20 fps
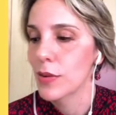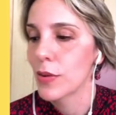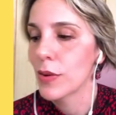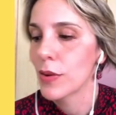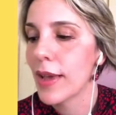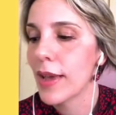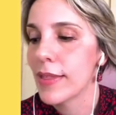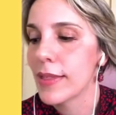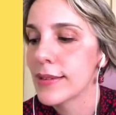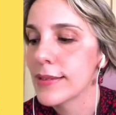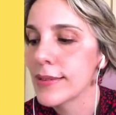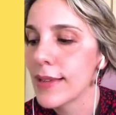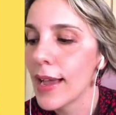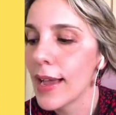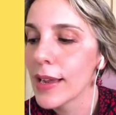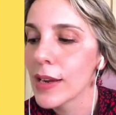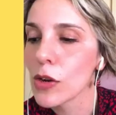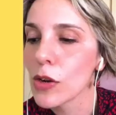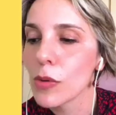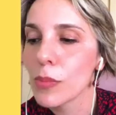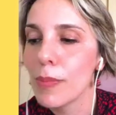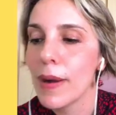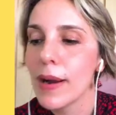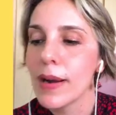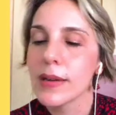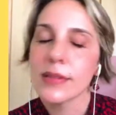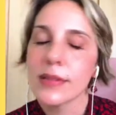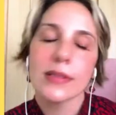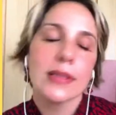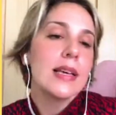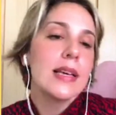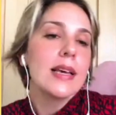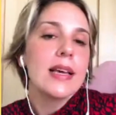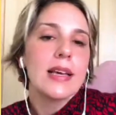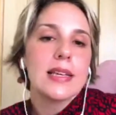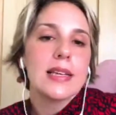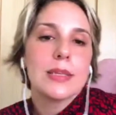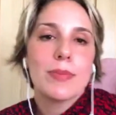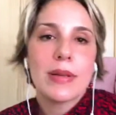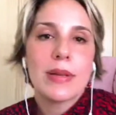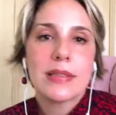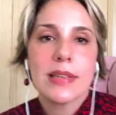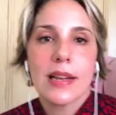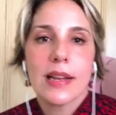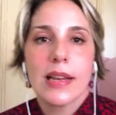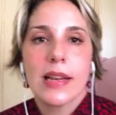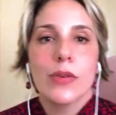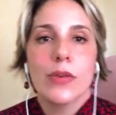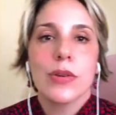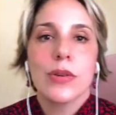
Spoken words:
Okay, the dialogue part is basically